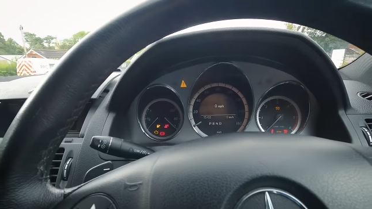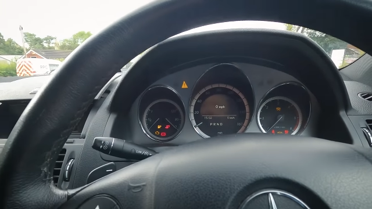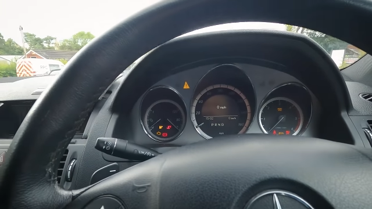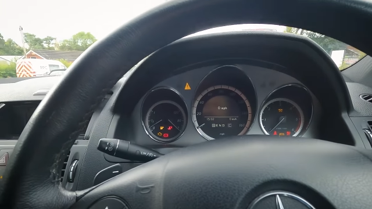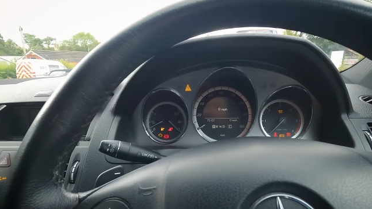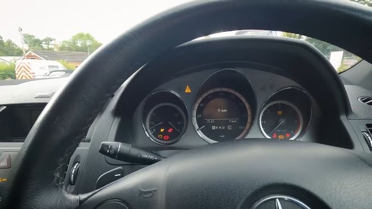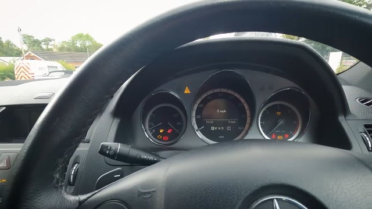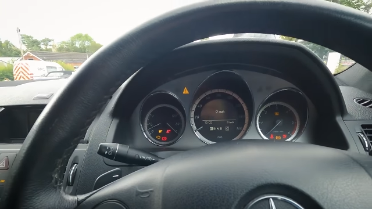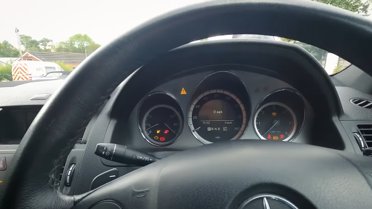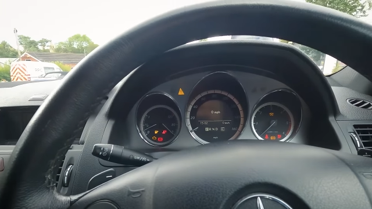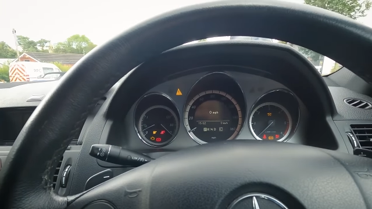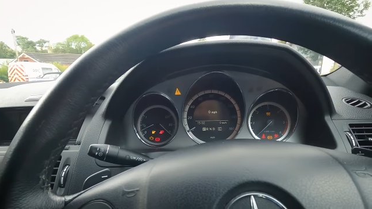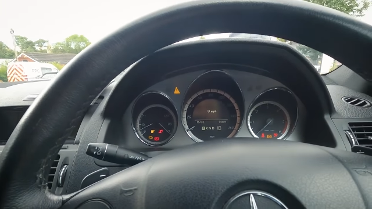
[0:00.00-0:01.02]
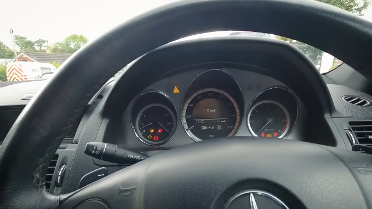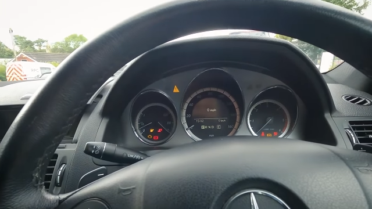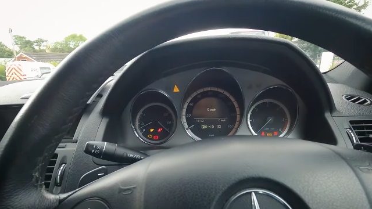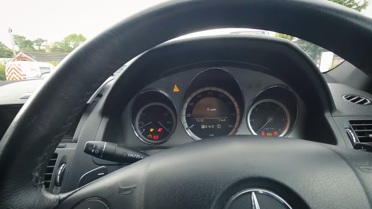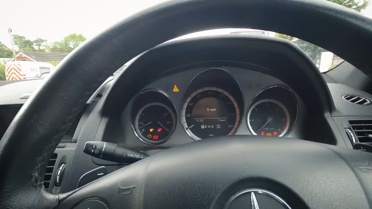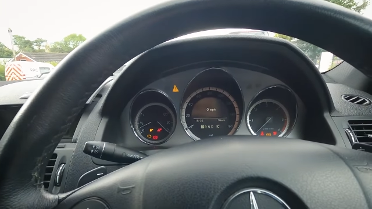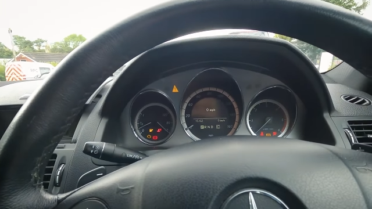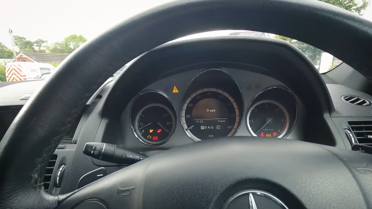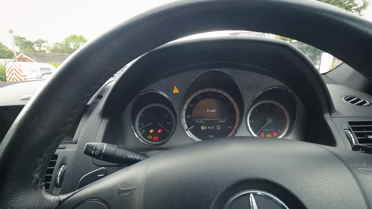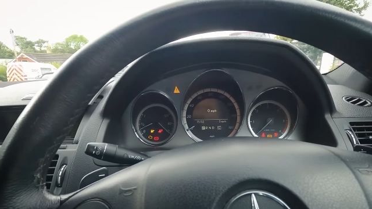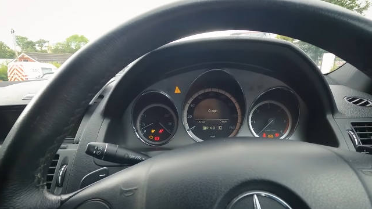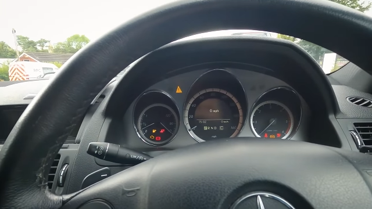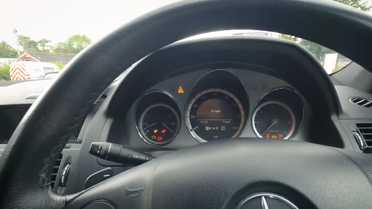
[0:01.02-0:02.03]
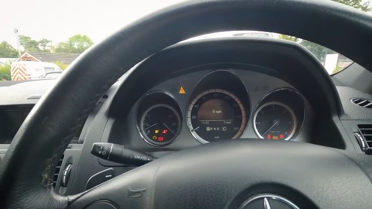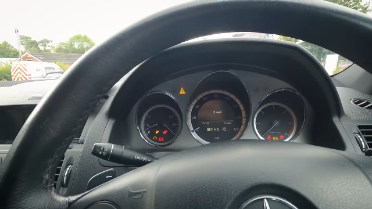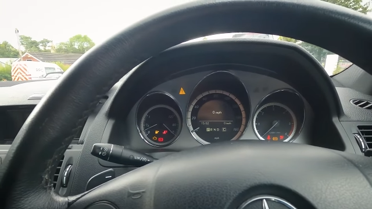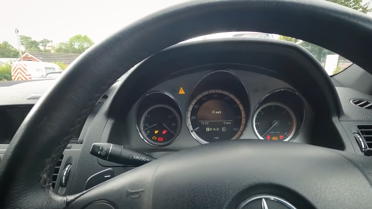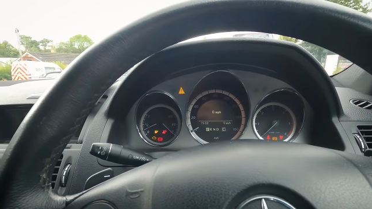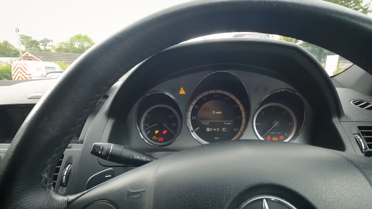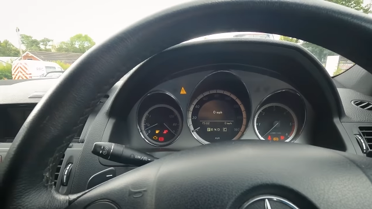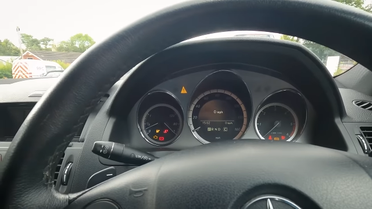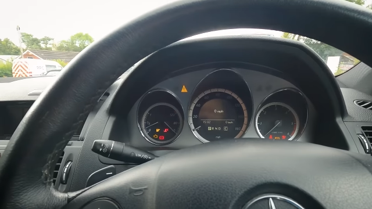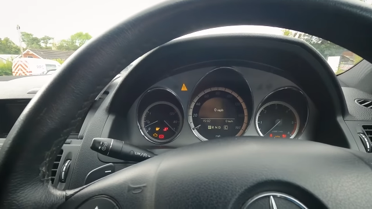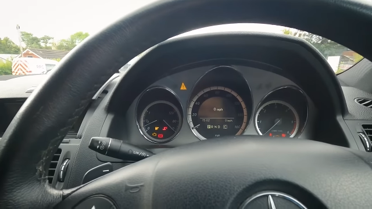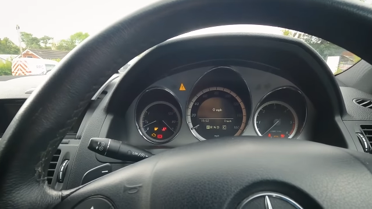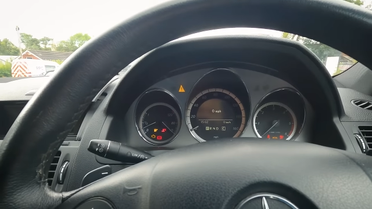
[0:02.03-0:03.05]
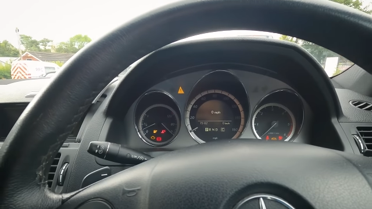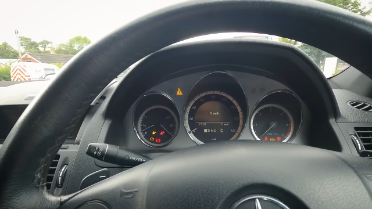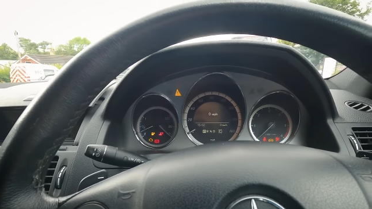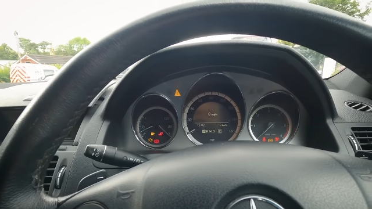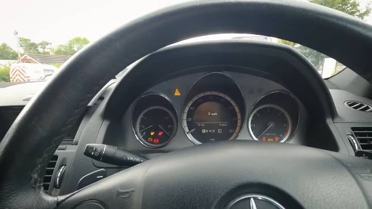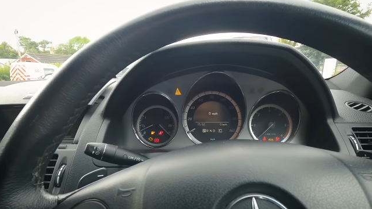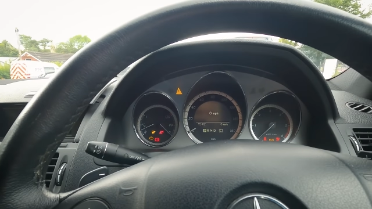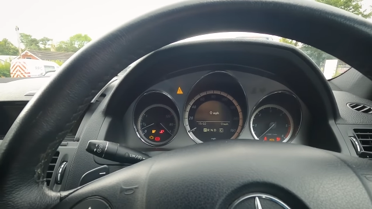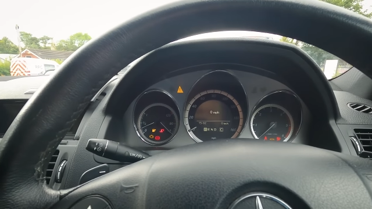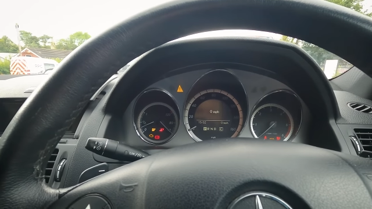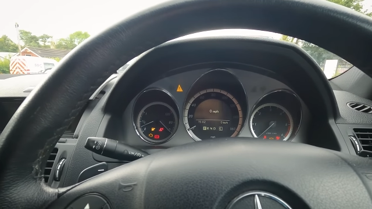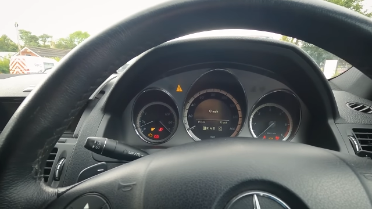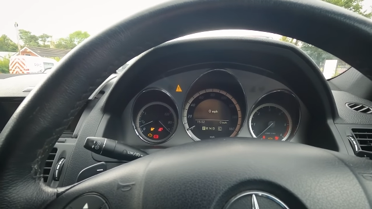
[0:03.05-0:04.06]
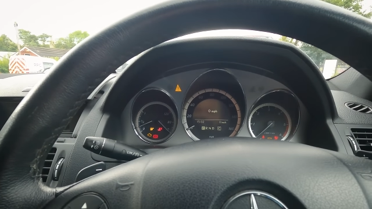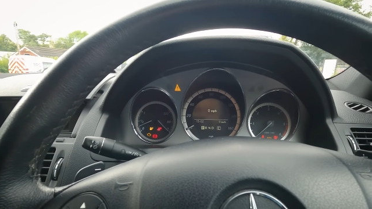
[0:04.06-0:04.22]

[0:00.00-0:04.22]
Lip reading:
[unreadable: no face in view]